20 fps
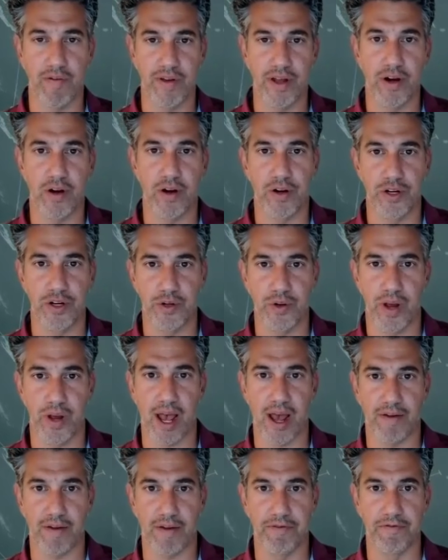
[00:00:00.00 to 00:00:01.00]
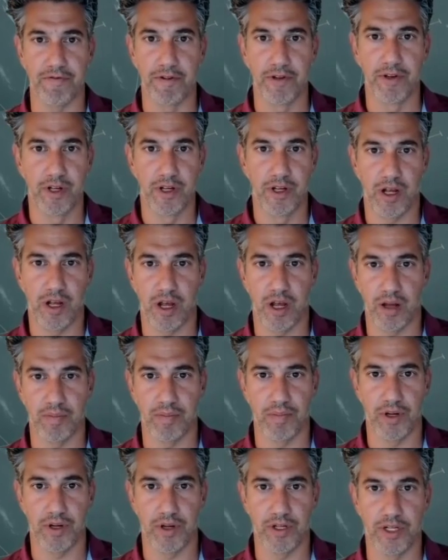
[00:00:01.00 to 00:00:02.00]
of it, or do you have
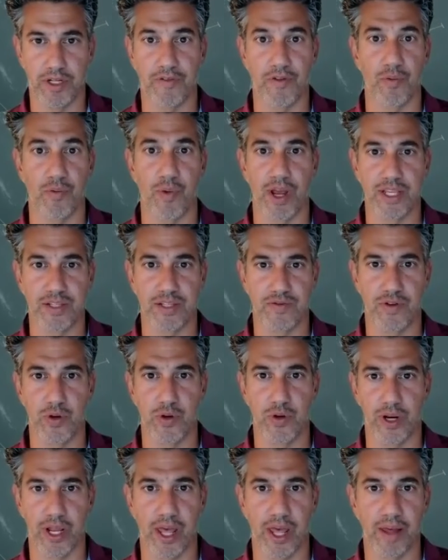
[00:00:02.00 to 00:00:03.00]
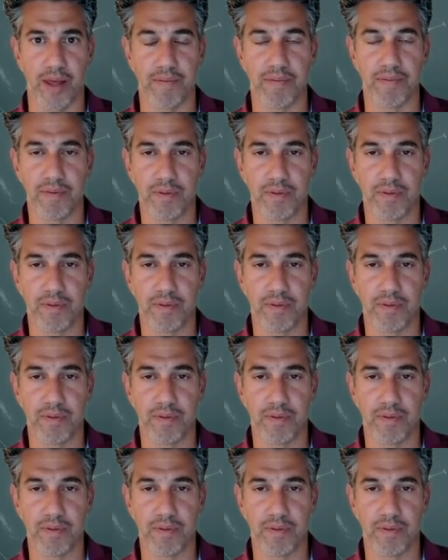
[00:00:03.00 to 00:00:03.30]
different ways of doing that?